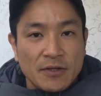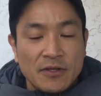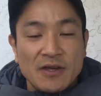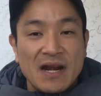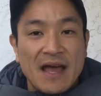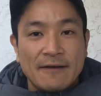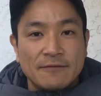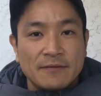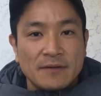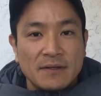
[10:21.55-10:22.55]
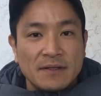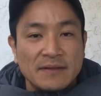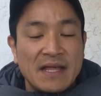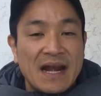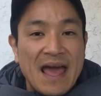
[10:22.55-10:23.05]
your life,
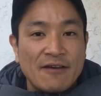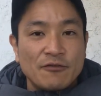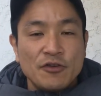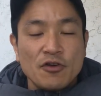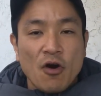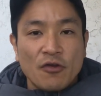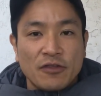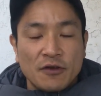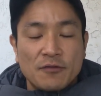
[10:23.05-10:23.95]
the life you author